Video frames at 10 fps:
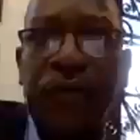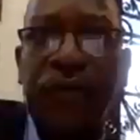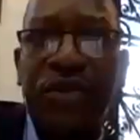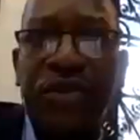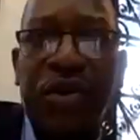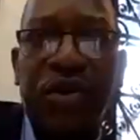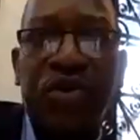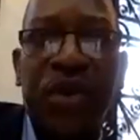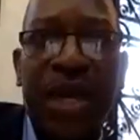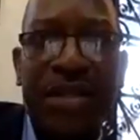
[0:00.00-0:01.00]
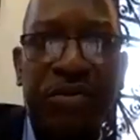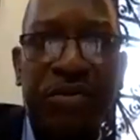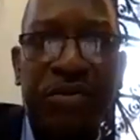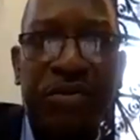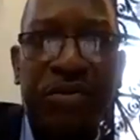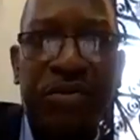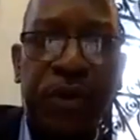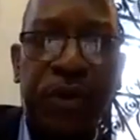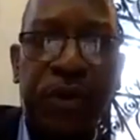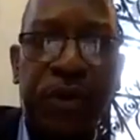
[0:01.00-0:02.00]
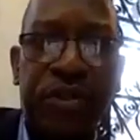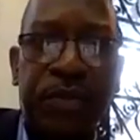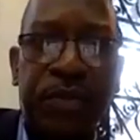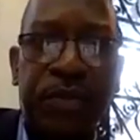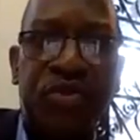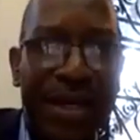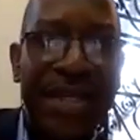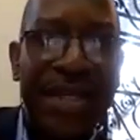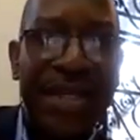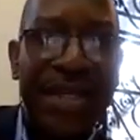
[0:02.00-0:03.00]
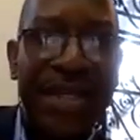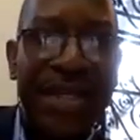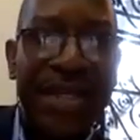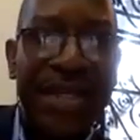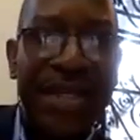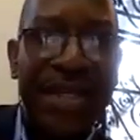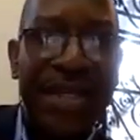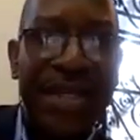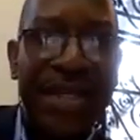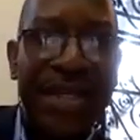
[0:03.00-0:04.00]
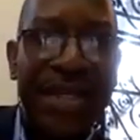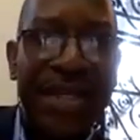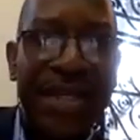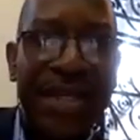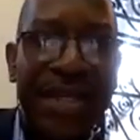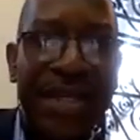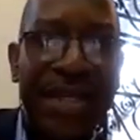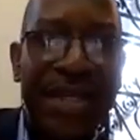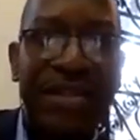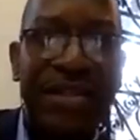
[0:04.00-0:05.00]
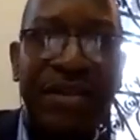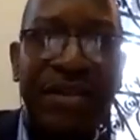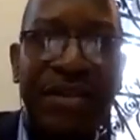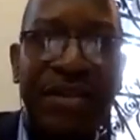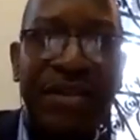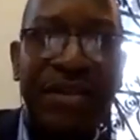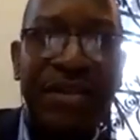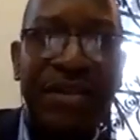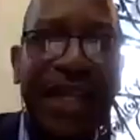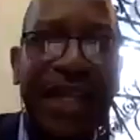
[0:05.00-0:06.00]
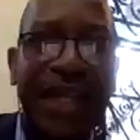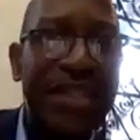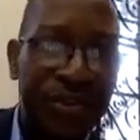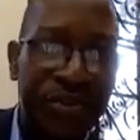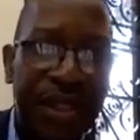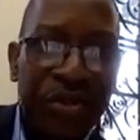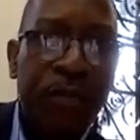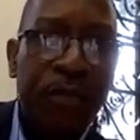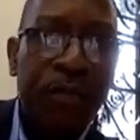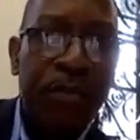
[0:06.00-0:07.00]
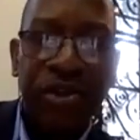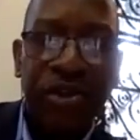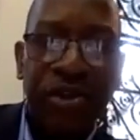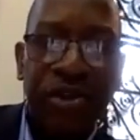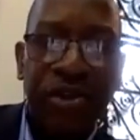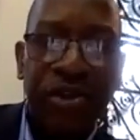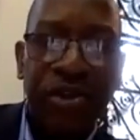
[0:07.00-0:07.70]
the profession also has a responsibility to recognize the fact that things have changed